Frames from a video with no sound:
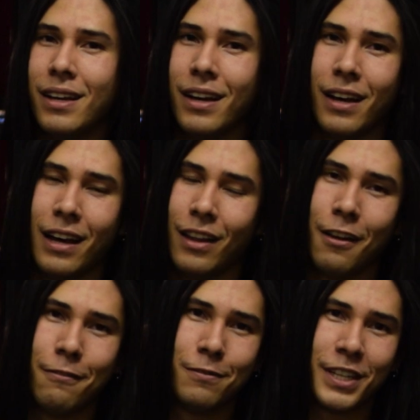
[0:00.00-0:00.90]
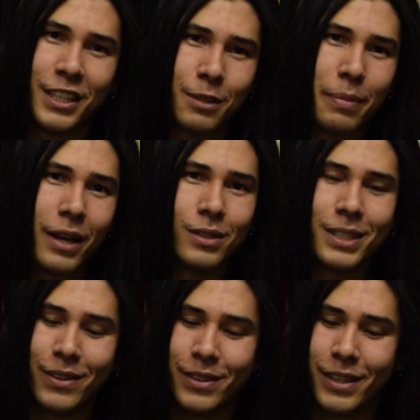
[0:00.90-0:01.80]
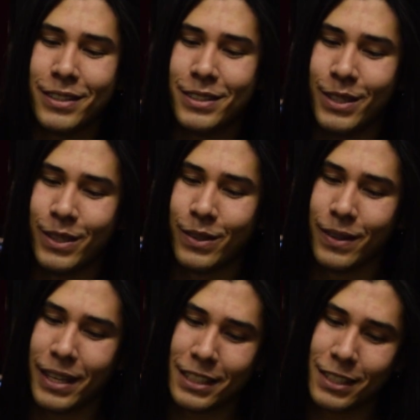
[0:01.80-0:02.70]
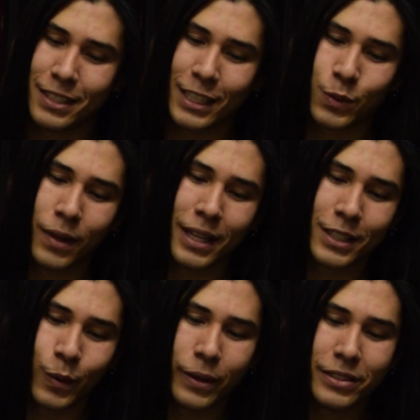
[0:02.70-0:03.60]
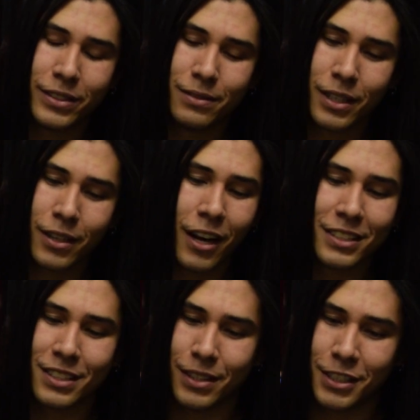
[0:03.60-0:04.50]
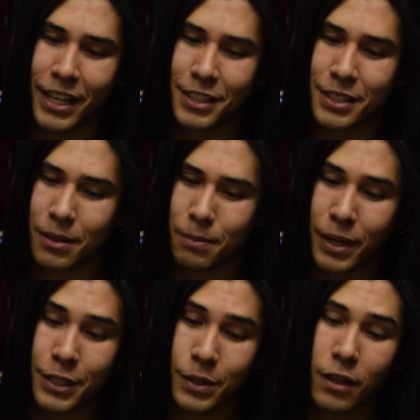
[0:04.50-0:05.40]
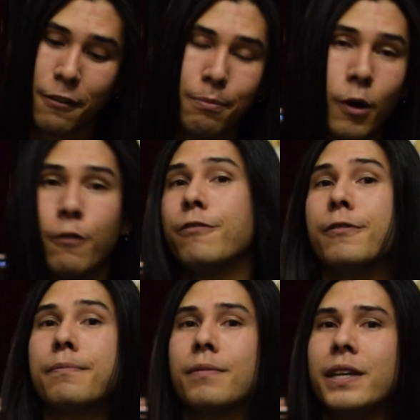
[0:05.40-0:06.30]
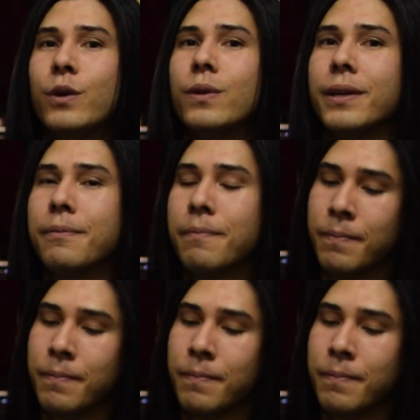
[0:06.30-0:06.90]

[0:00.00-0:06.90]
I love changing pedals here and there, so that's one that's always constantly changing, but I do love both of them equally.